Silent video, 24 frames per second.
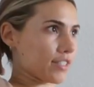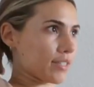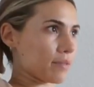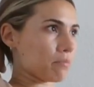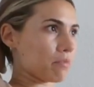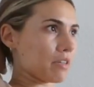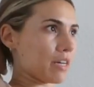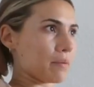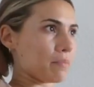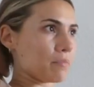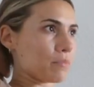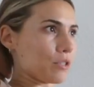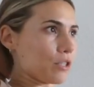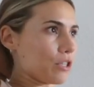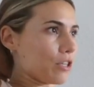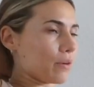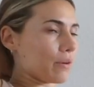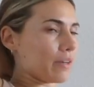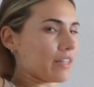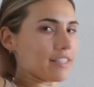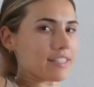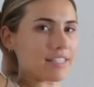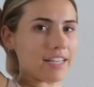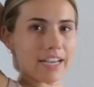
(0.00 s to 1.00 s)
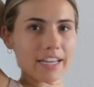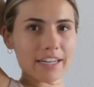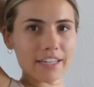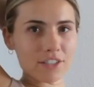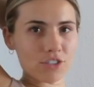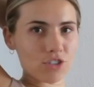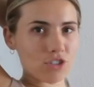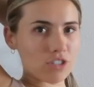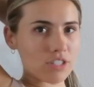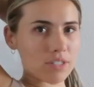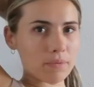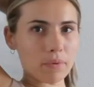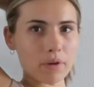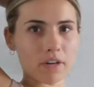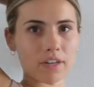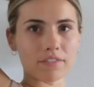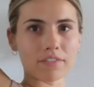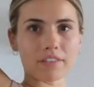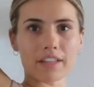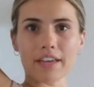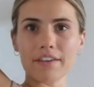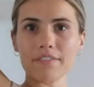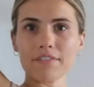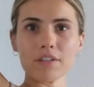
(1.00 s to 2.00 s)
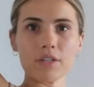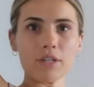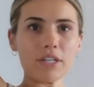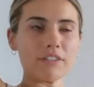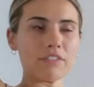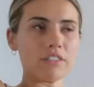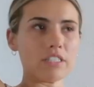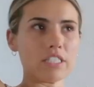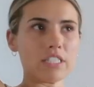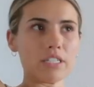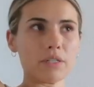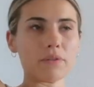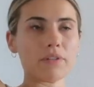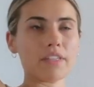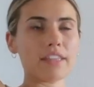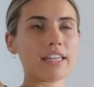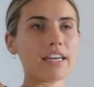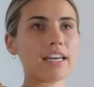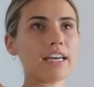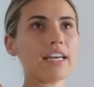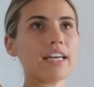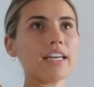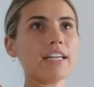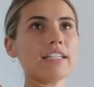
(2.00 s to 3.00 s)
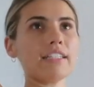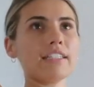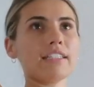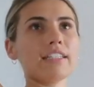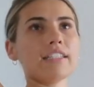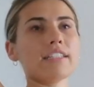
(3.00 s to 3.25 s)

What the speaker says: Sometimes, you know, anxiety is just a part of life and you have to deal with it.